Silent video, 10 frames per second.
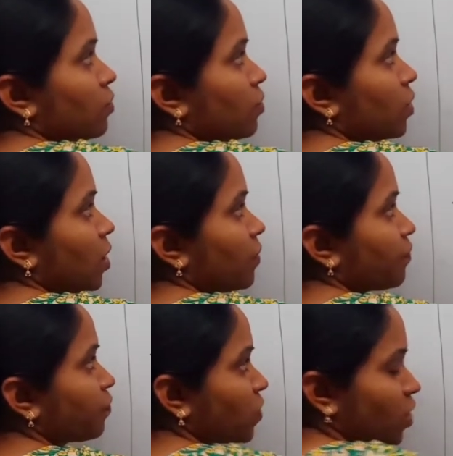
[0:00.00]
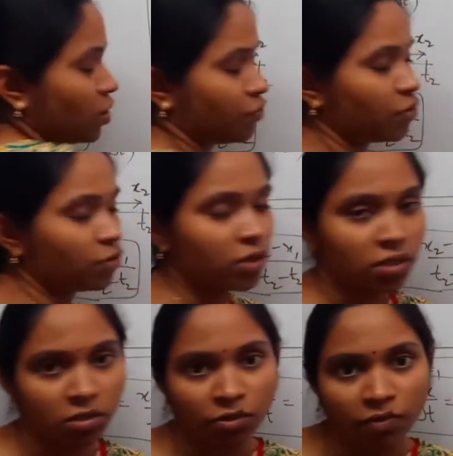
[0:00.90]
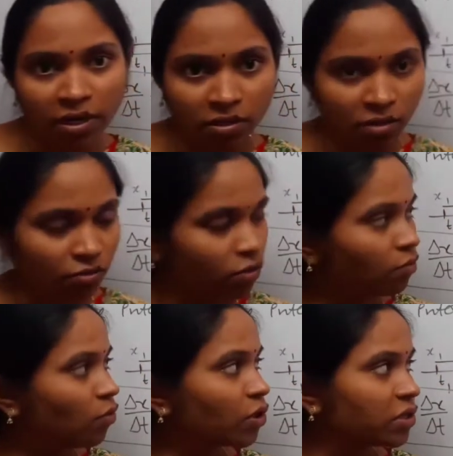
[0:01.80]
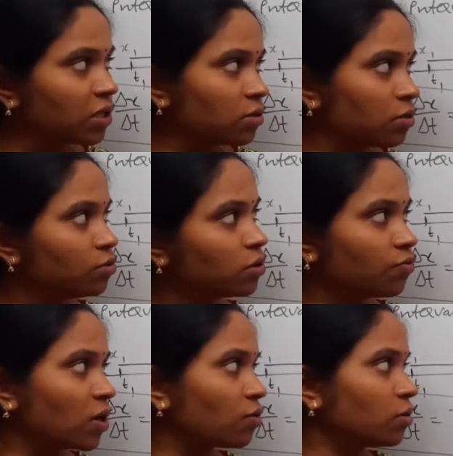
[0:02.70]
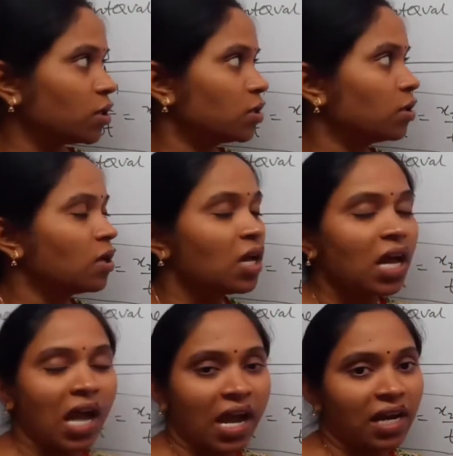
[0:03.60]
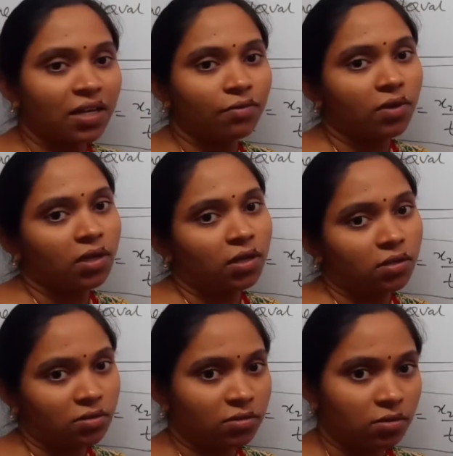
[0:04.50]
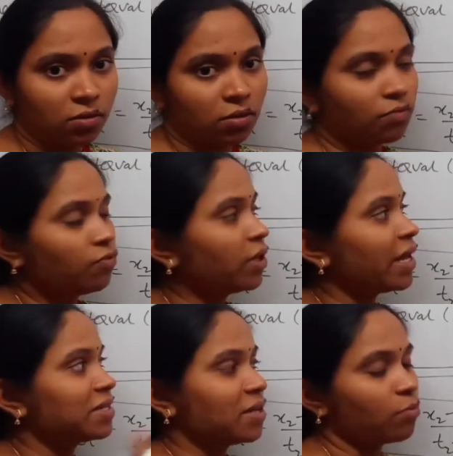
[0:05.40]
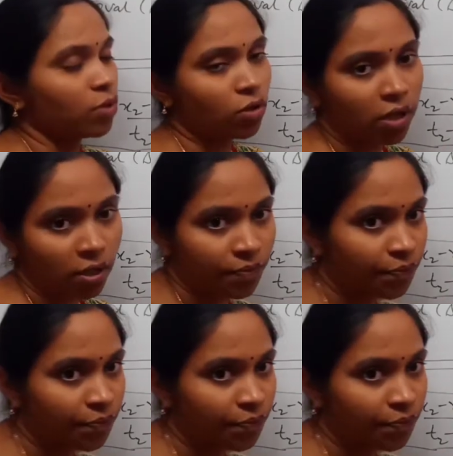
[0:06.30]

Okay, if you just divide this, what is the answer? You just find out it. I had given for example. Okay,